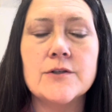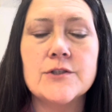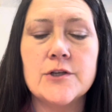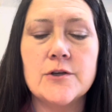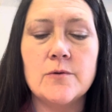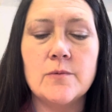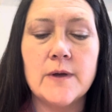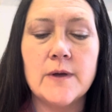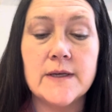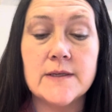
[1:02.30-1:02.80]

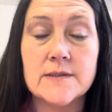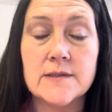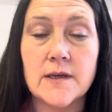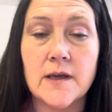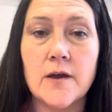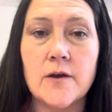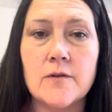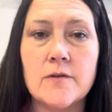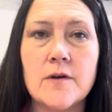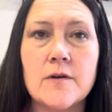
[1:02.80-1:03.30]
2 weeks
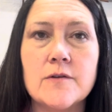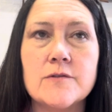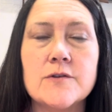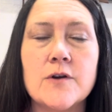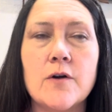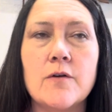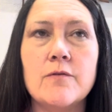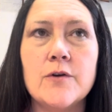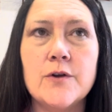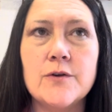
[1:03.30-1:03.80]
ago. Those
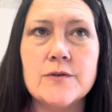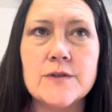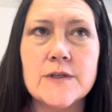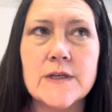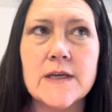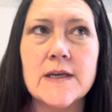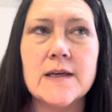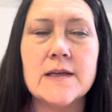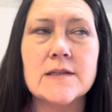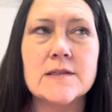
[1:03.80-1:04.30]
are
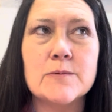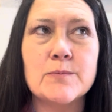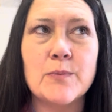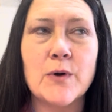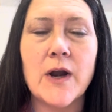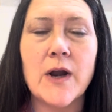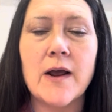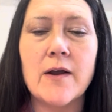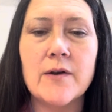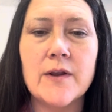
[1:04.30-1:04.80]
rooting and
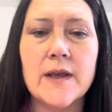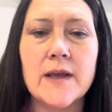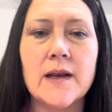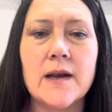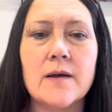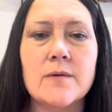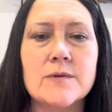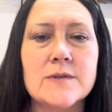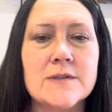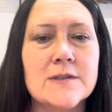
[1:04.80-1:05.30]
sprouting,
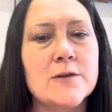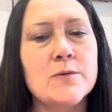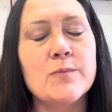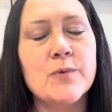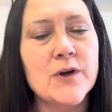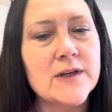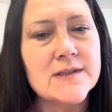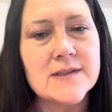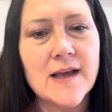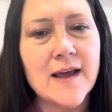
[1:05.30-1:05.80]
and I was
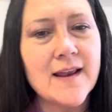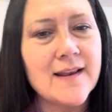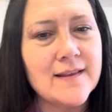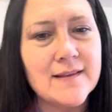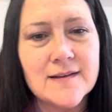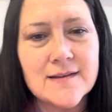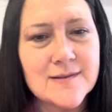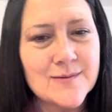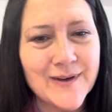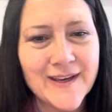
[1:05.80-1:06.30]
super excited
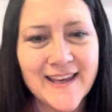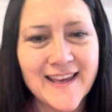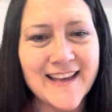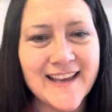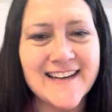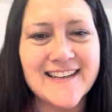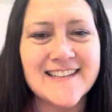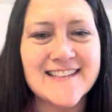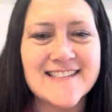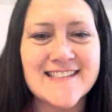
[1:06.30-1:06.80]
this
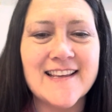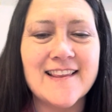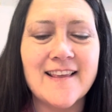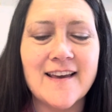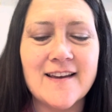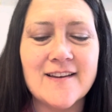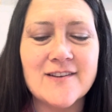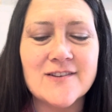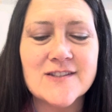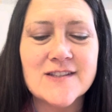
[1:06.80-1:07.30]
weekend to see
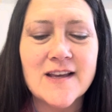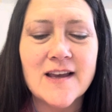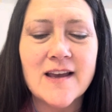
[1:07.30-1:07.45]
those.